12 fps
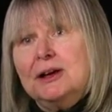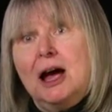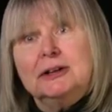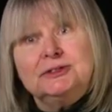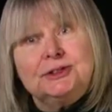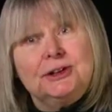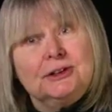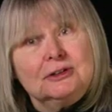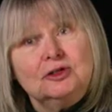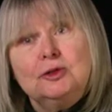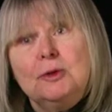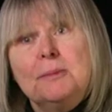I
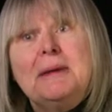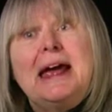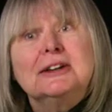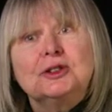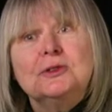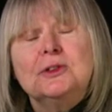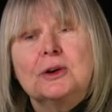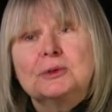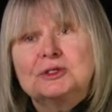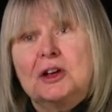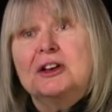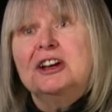started to imagine
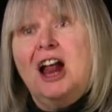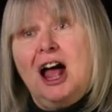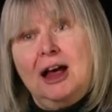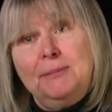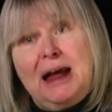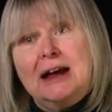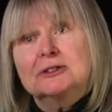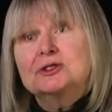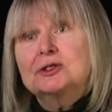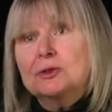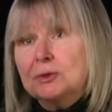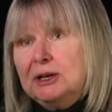those on an IMAX
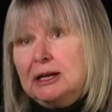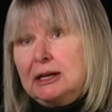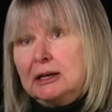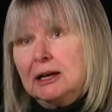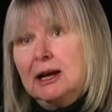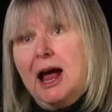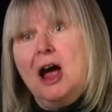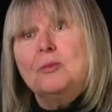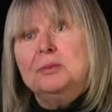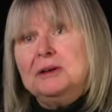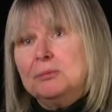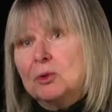screen and how
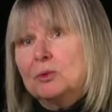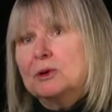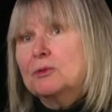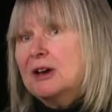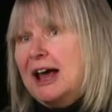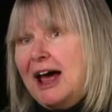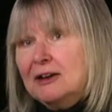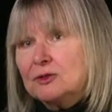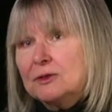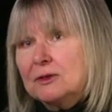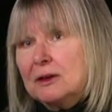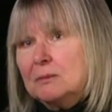people would react
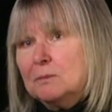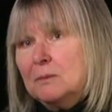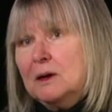to them.